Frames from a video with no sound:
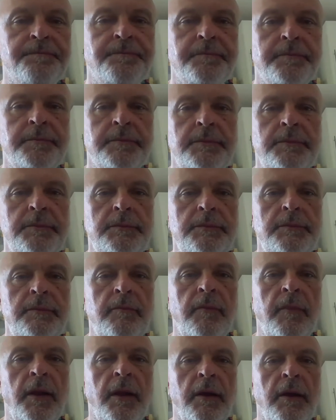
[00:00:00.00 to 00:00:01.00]

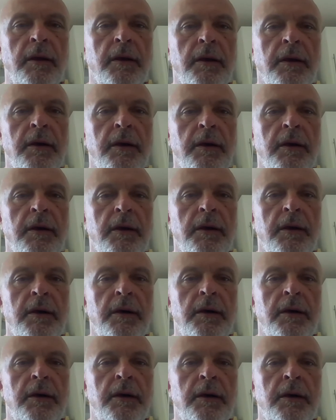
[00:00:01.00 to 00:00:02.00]

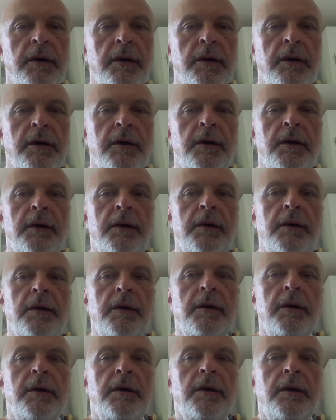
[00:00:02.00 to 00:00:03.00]

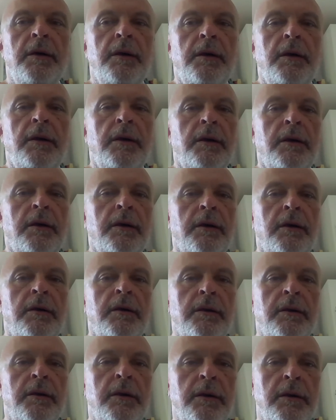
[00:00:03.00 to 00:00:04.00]

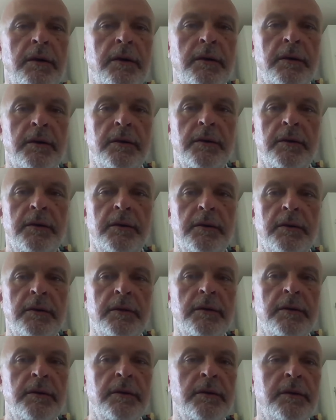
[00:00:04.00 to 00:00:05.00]

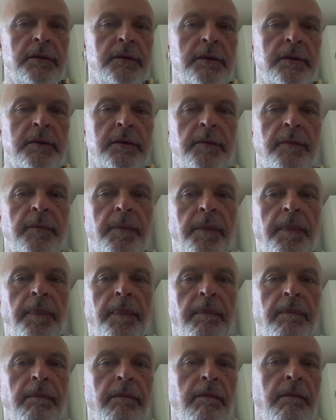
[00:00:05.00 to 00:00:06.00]

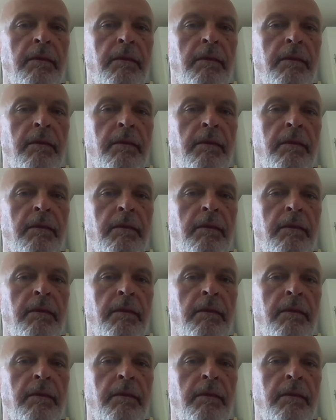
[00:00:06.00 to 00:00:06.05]
[no speech]